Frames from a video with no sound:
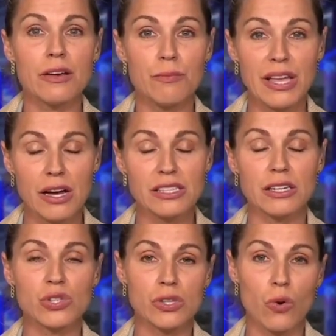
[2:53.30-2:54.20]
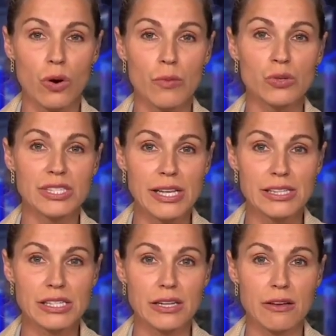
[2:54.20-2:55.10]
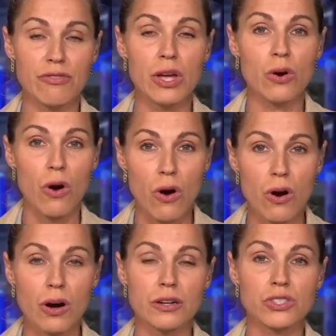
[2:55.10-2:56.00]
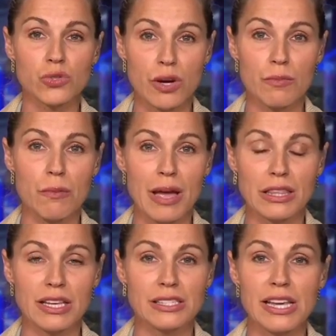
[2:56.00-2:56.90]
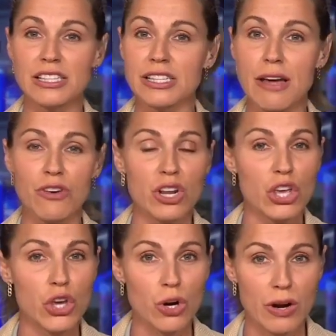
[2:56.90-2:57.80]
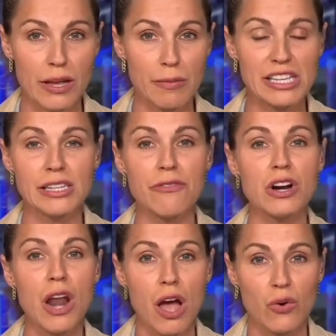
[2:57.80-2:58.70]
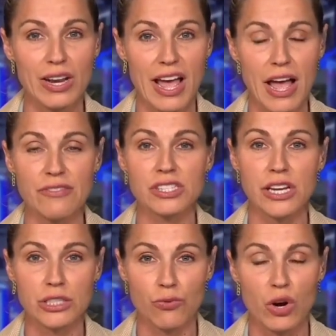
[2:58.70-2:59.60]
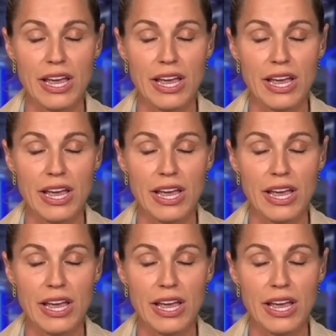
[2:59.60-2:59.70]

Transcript: because it is hormone sensitive, there are treatment methods. It's never going to cure him. He's never not going to have stage 4